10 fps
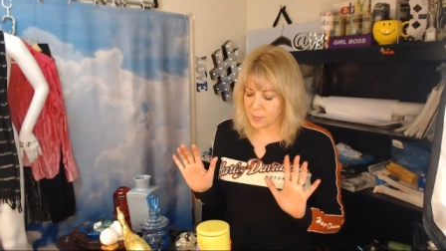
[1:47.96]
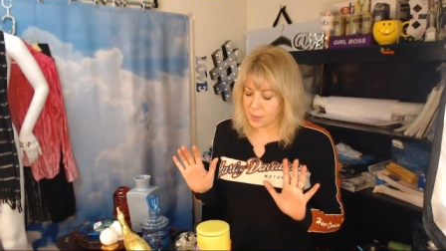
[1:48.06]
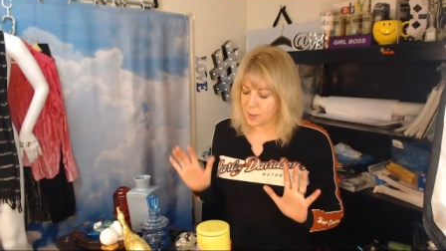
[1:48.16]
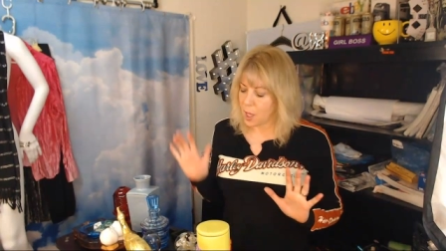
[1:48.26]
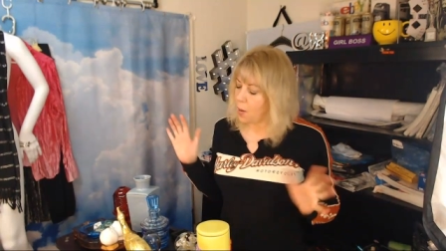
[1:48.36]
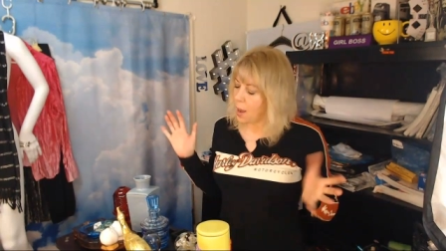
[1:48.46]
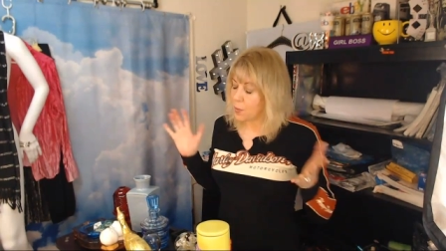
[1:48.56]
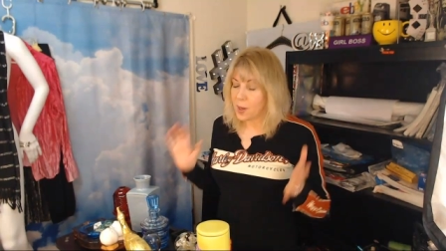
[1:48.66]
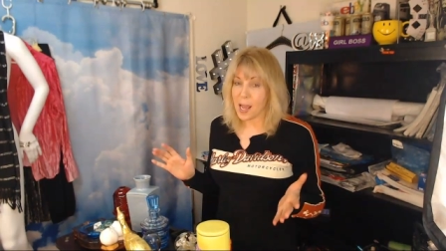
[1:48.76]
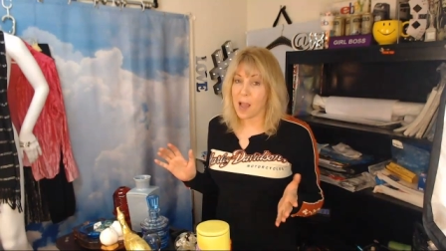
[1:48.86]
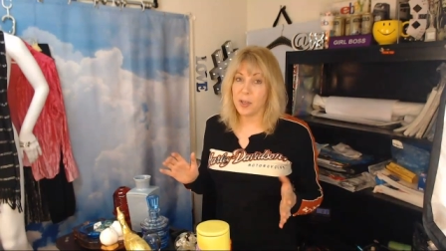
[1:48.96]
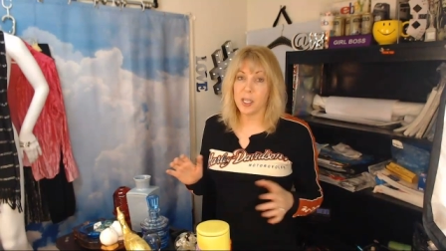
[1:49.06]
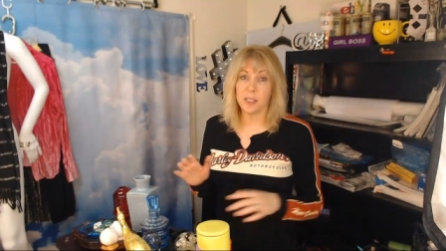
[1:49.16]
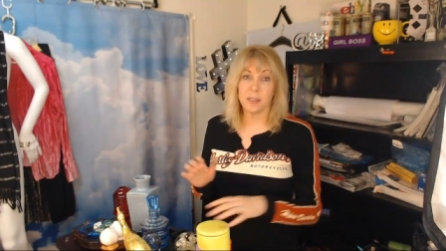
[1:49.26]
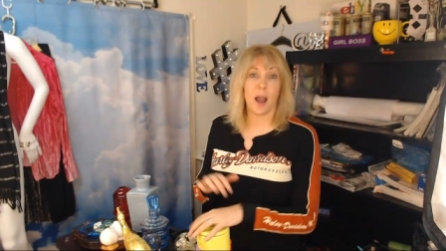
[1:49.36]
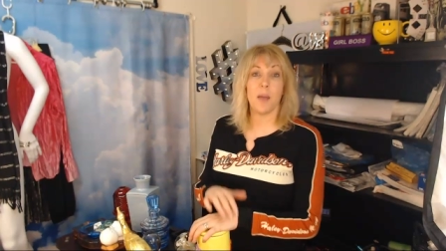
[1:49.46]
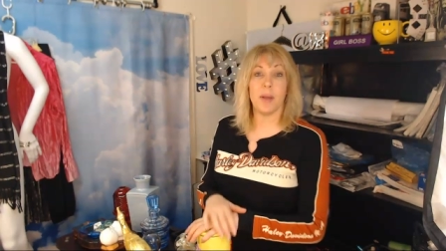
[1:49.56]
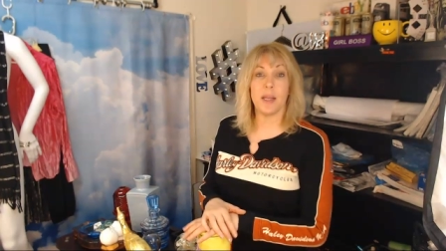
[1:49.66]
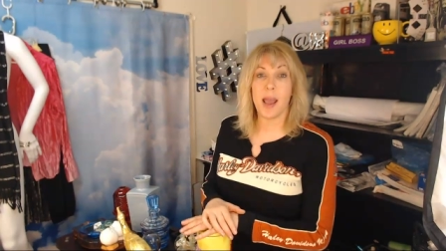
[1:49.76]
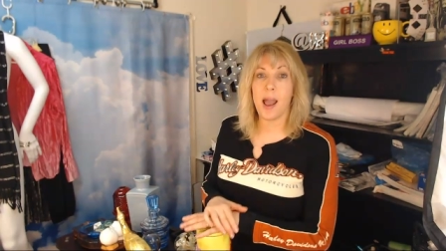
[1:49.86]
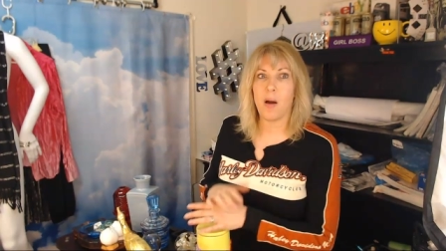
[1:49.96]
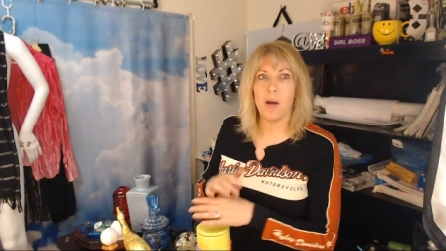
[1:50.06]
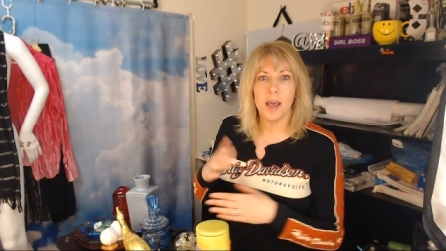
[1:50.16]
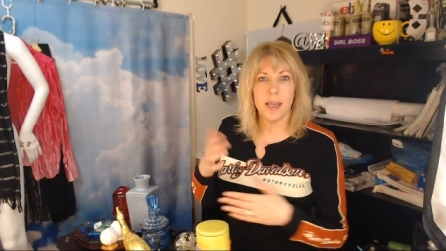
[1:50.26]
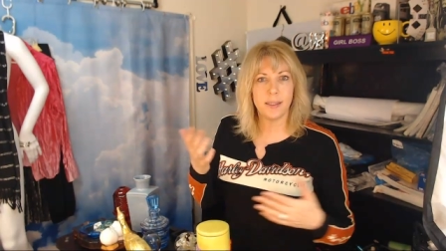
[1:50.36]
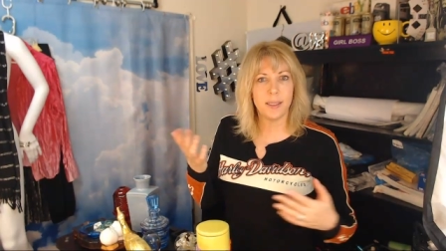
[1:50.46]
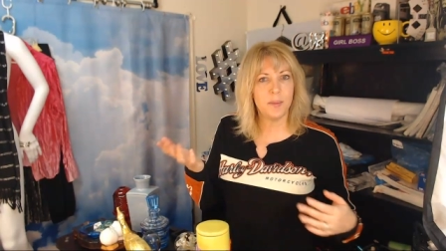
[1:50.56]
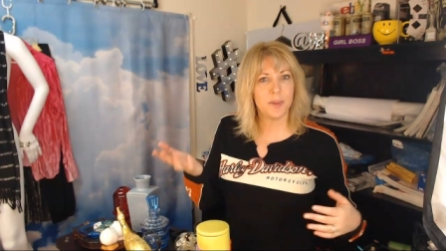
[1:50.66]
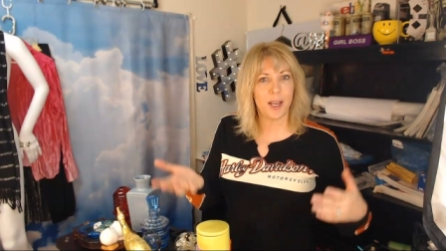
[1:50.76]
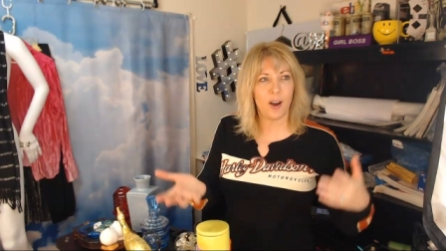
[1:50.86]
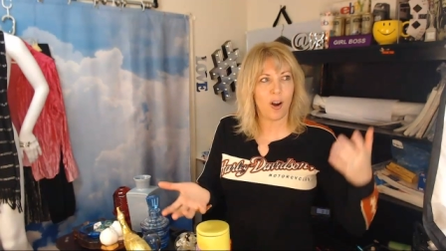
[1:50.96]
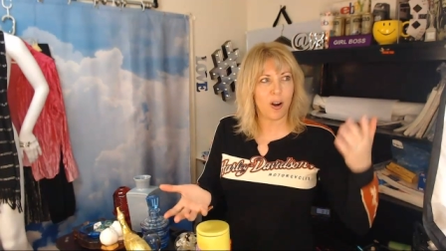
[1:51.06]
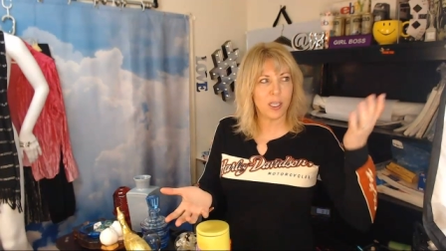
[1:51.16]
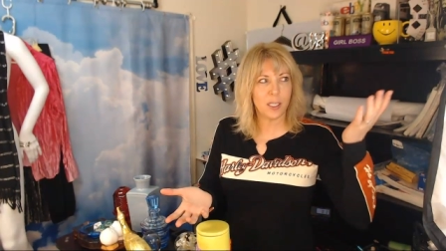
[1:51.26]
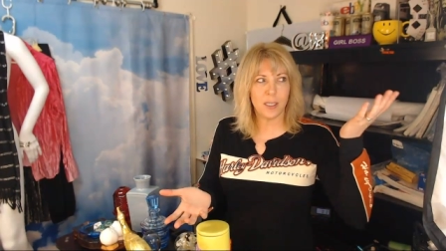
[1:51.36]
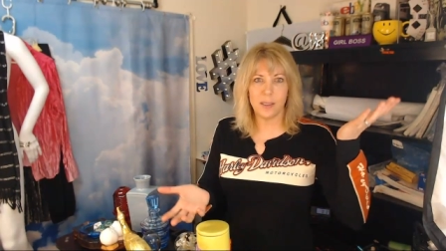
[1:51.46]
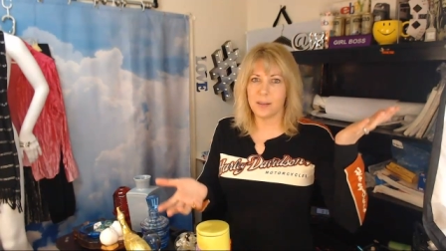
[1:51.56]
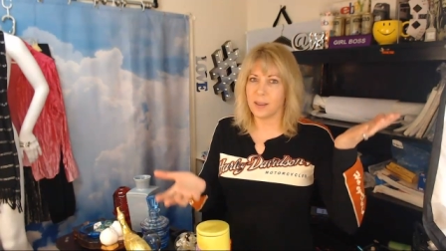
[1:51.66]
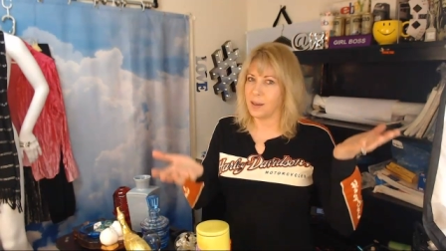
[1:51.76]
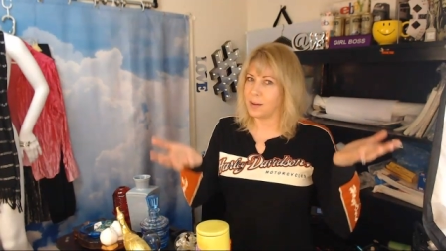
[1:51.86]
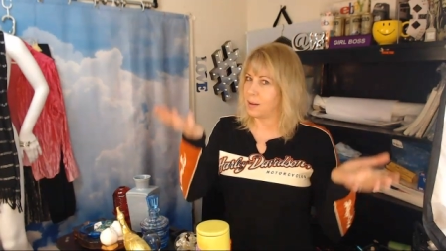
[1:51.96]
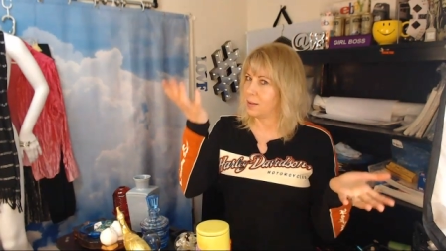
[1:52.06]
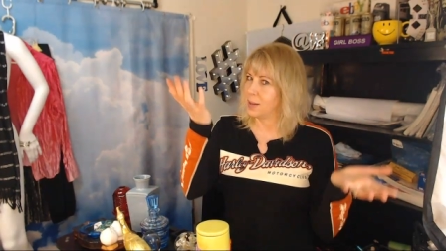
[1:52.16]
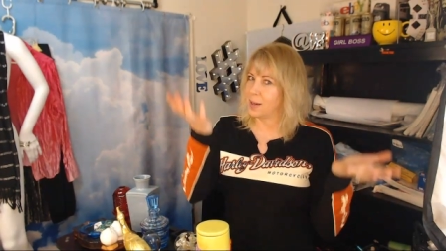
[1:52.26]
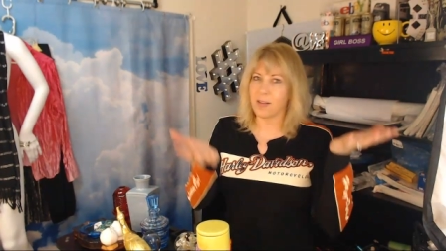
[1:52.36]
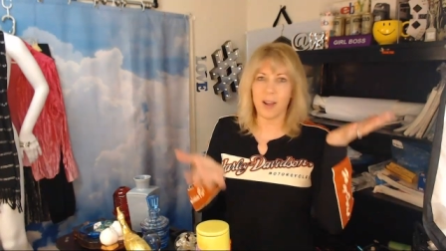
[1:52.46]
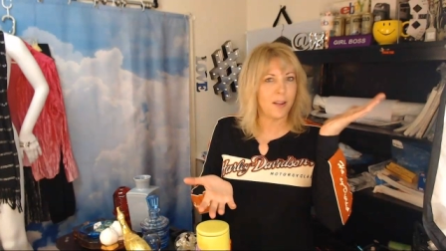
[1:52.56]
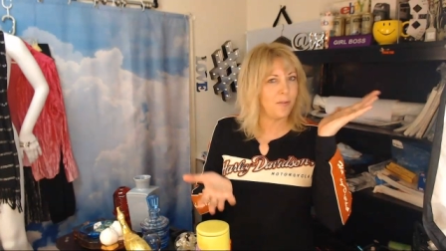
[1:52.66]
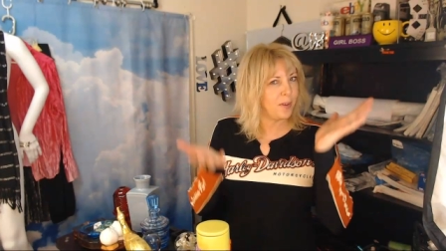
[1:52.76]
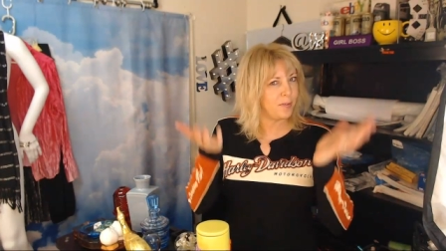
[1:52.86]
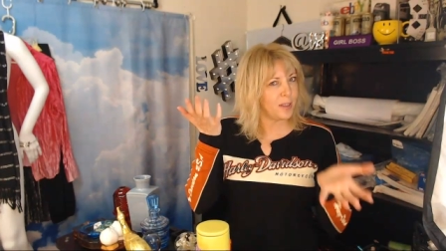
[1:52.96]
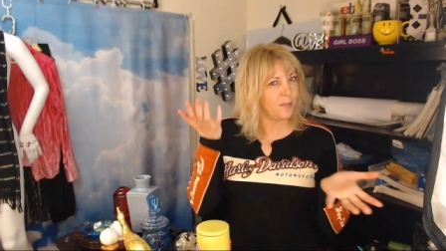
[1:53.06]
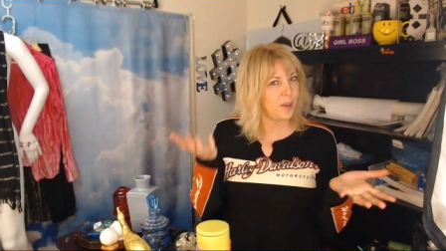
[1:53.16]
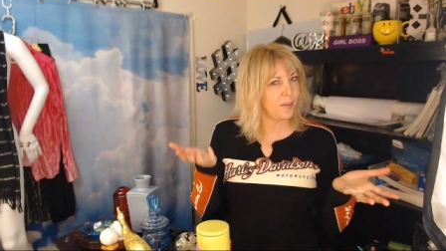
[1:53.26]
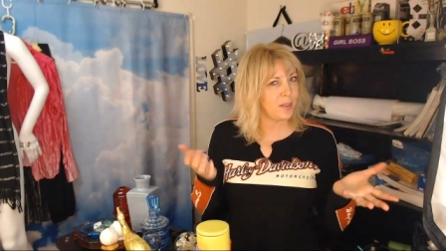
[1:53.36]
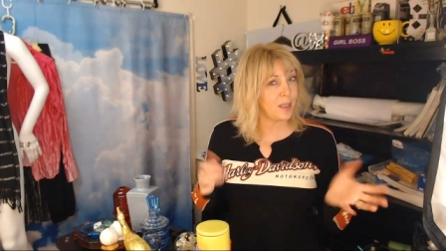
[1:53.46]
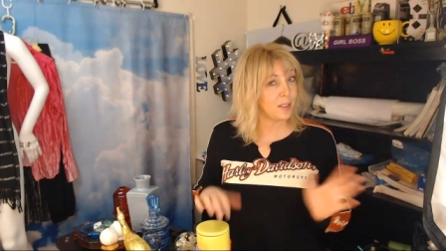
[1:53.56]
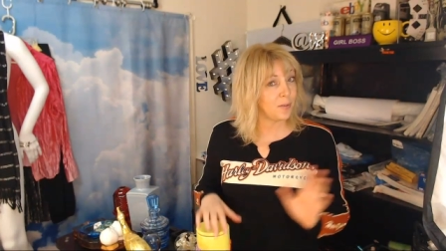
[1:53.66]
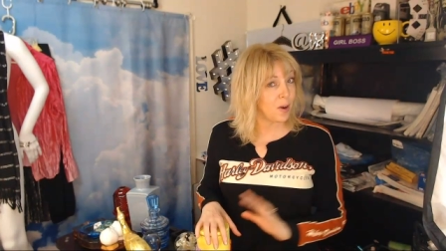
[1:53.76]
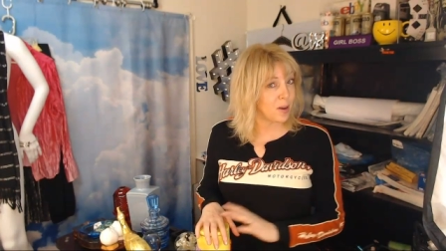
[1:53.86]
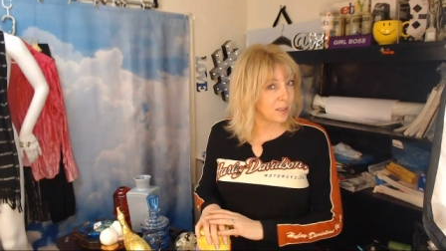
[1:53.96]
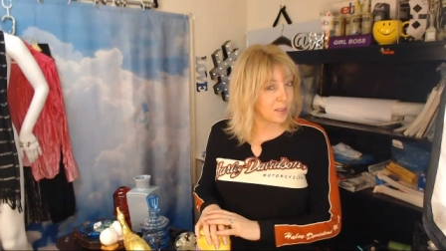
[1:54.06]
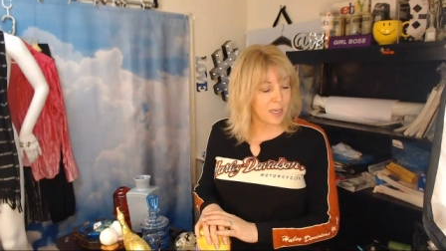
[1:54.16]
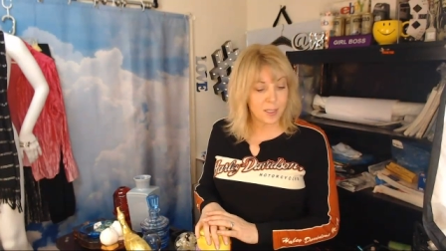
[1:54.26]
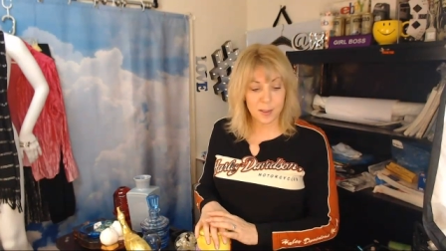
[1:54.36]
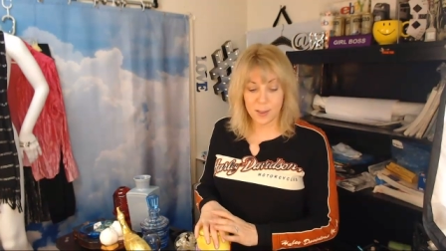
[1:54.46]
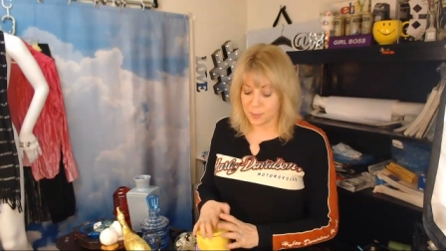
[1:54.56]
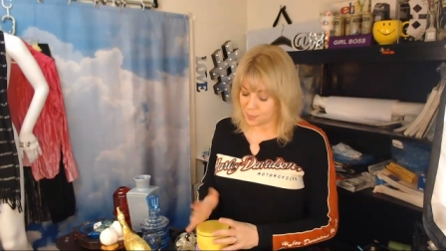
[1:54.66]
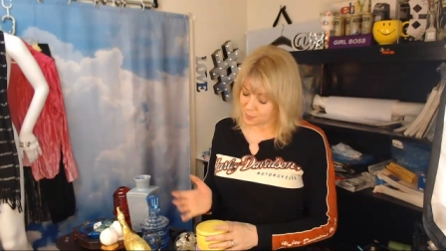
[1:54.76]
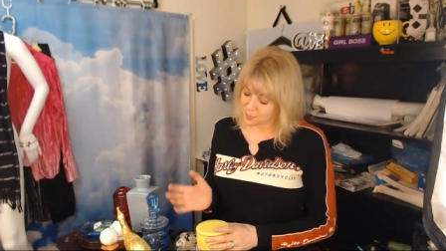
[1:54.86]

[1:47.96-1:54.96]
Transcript: so I'm really having a good time, and now it seems like hard goods and clothing are like 50-50 as far as sales.